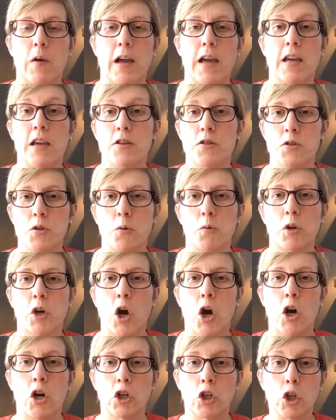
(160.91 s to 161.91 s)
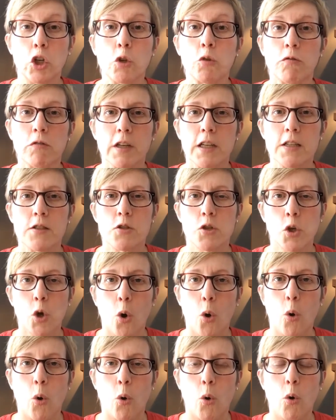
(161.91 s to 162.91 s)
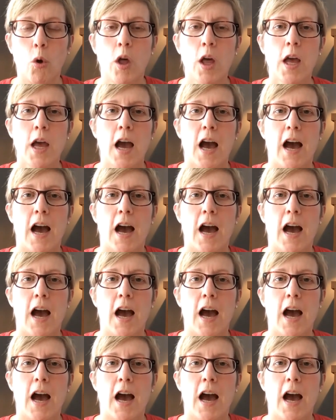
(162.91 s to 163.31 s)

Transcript: a so-called Goodreads goal.